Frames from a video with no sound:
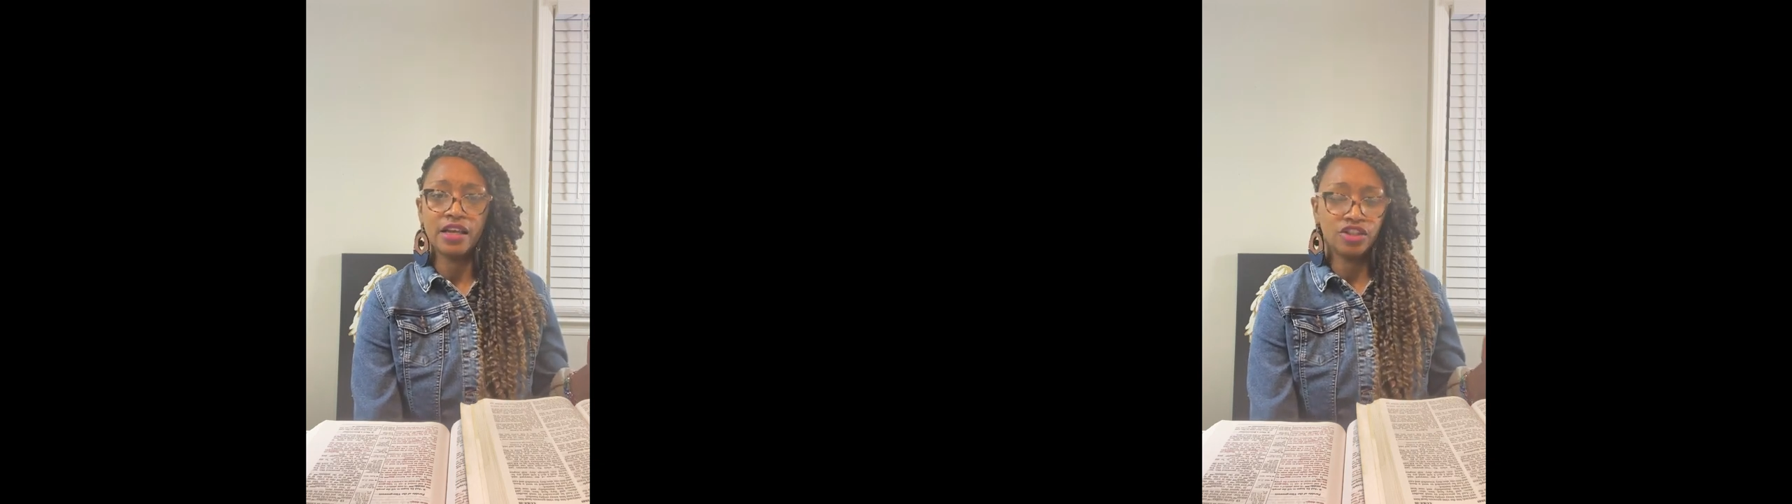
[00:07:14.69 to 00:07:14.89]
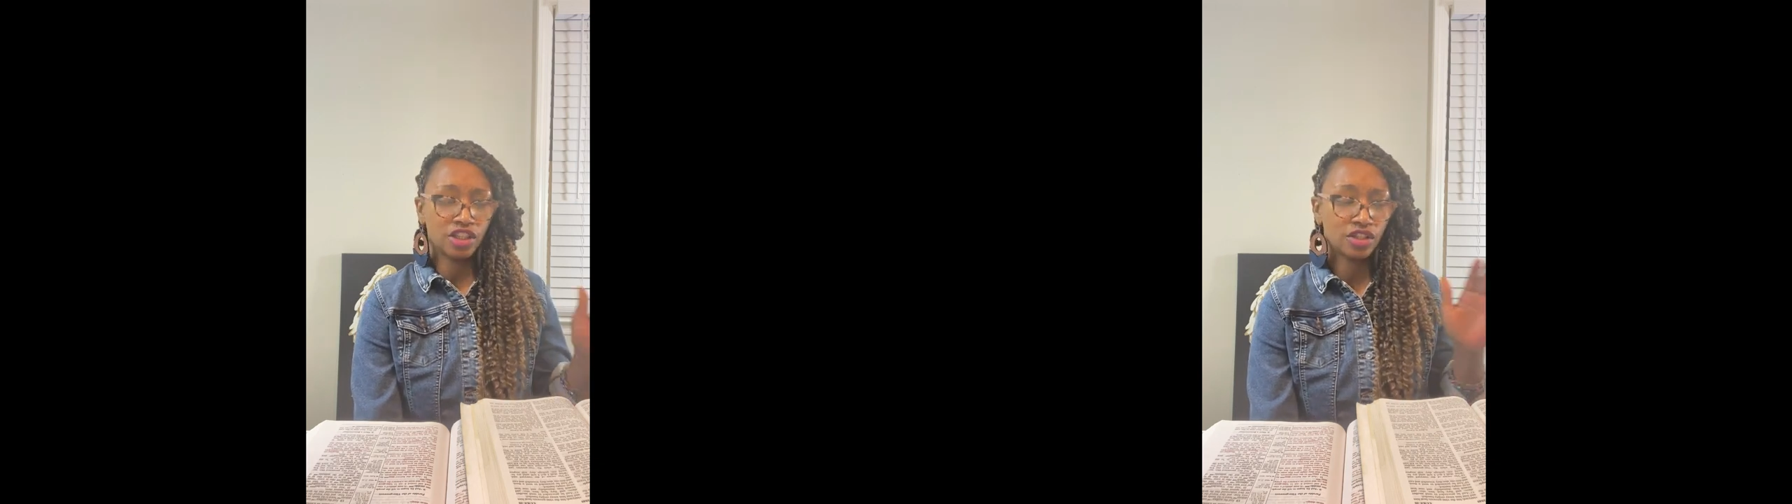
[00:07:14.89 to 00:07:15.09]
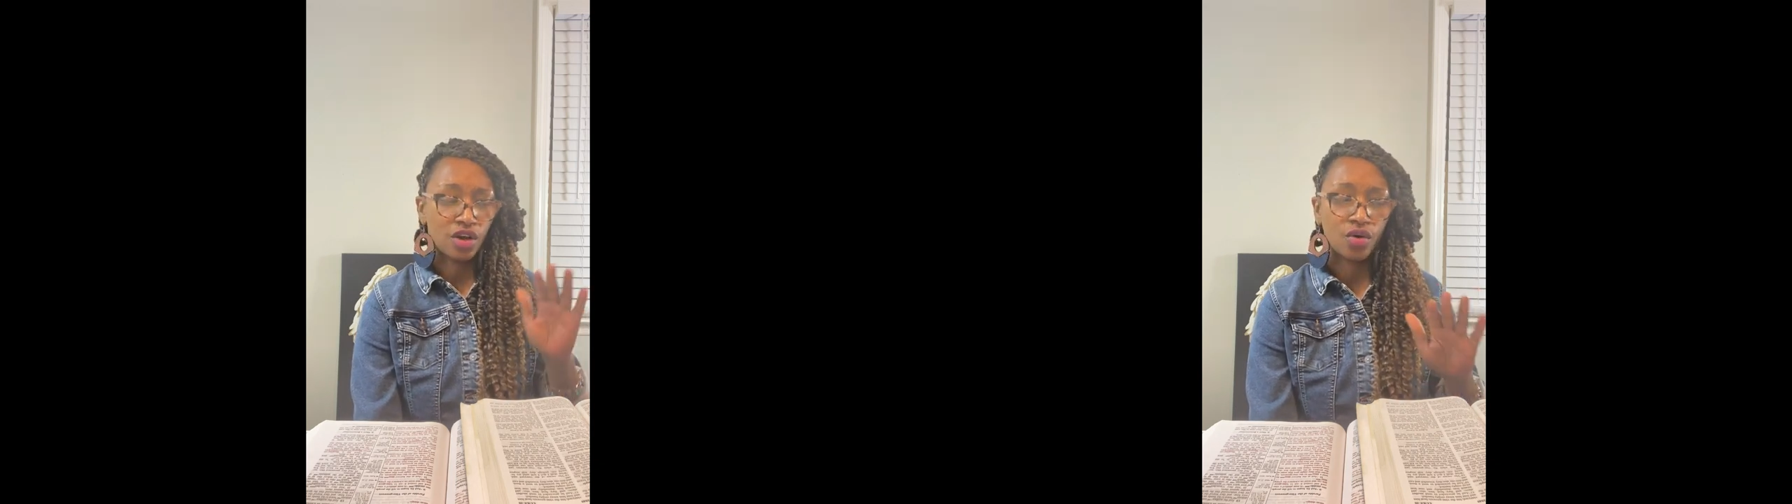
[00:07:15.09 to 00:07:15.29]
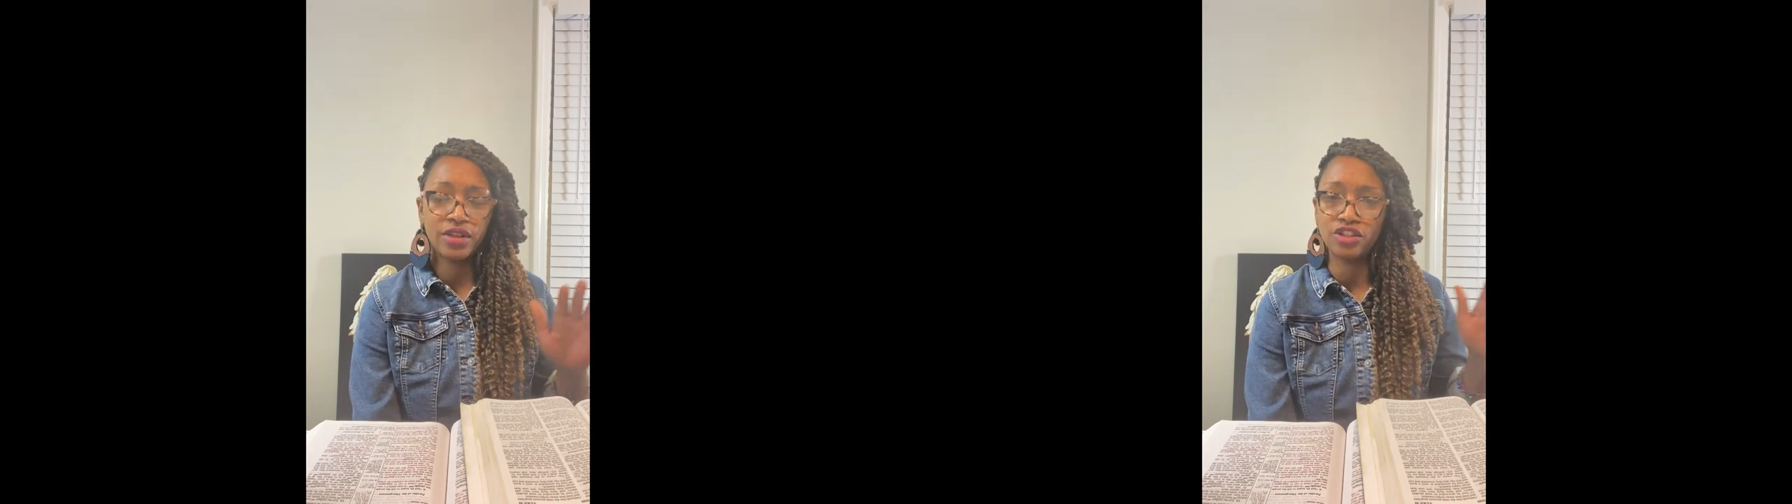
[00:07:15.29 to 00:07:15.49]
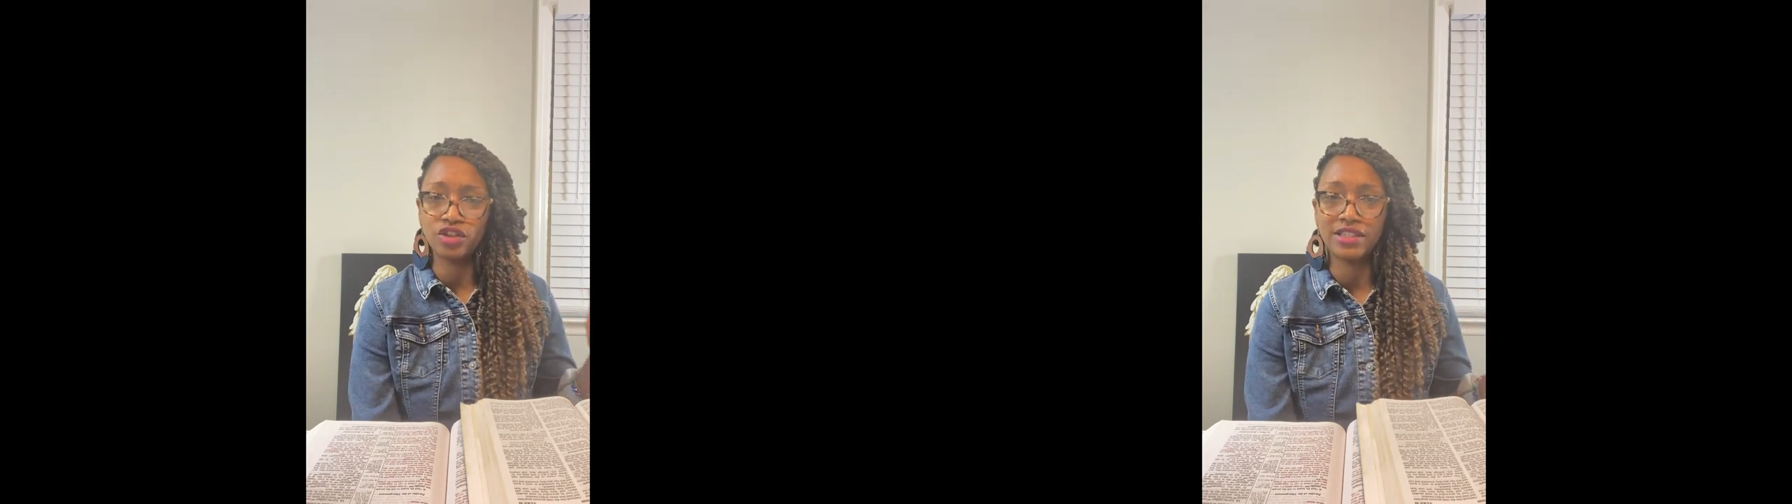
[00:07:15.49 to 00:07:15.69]
Just know
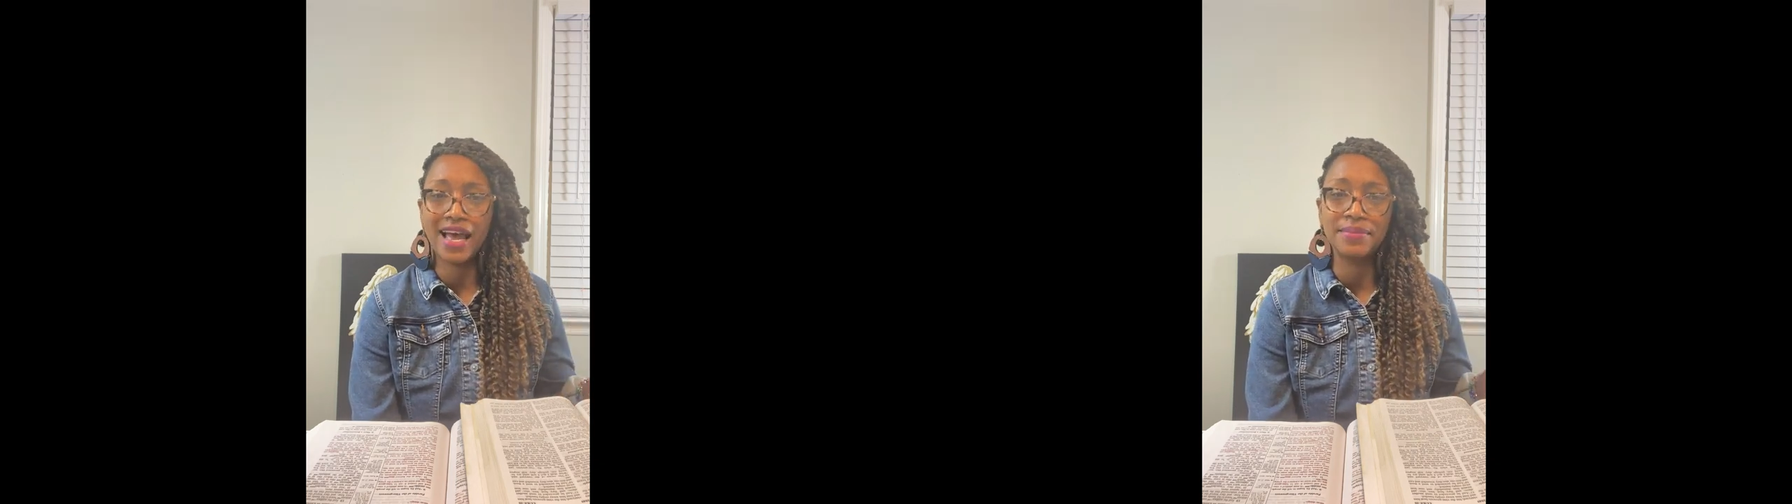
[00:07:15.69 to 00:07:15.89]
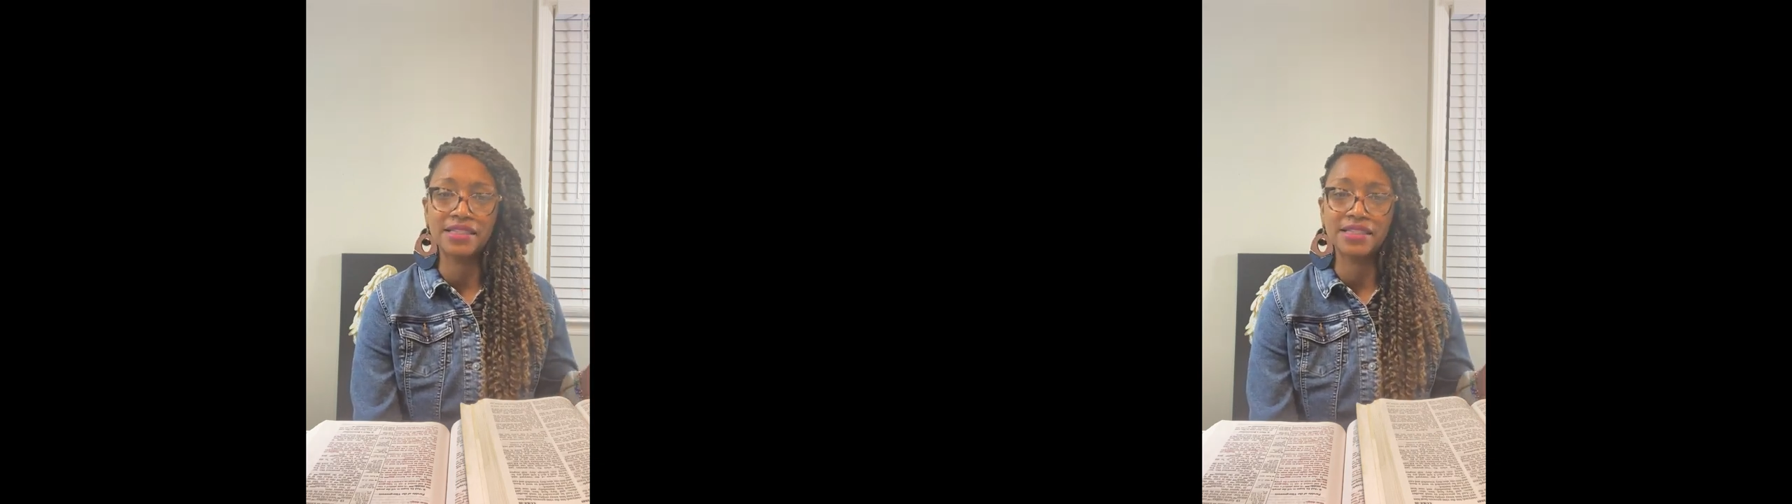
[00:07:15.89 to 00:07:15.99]
that your time